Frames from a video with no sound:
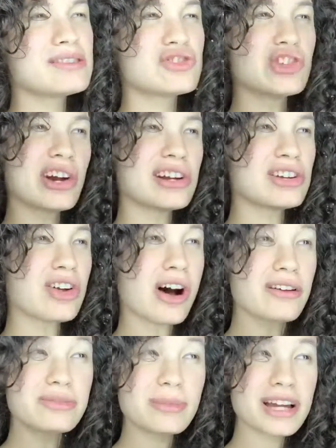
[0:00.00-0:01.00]
started
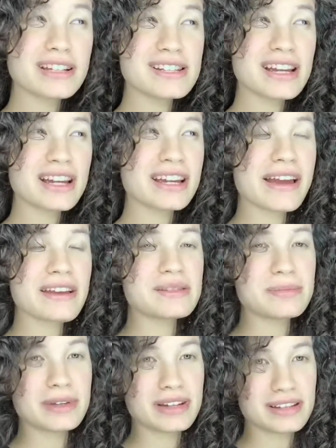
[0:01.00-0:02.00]
off my idea I guess
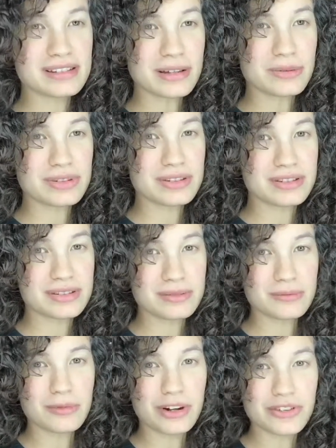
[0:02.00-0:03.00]
because I was
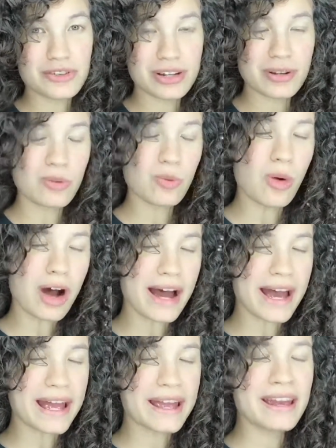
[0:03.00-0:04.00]
just wondering
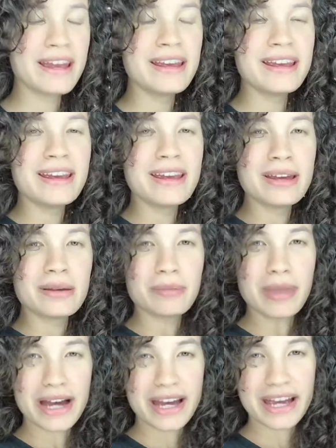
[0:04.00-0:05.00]
why
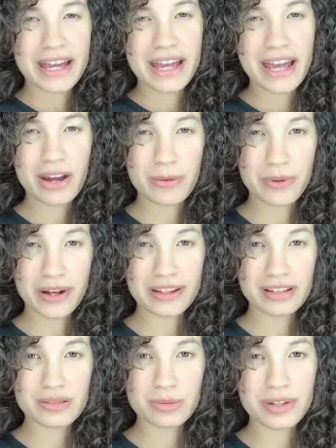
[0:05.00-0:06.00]
my hair
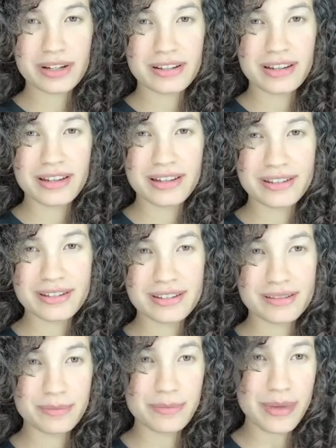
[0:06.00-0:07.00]
products work
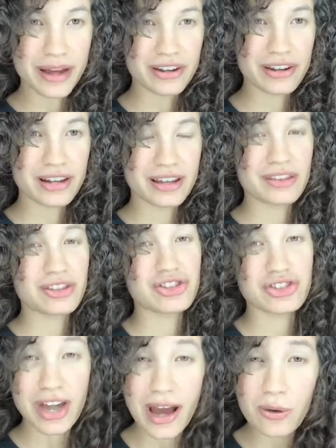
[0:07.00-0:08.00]
better in the
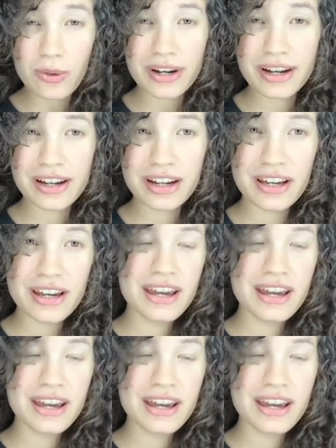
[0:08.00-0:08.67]
shower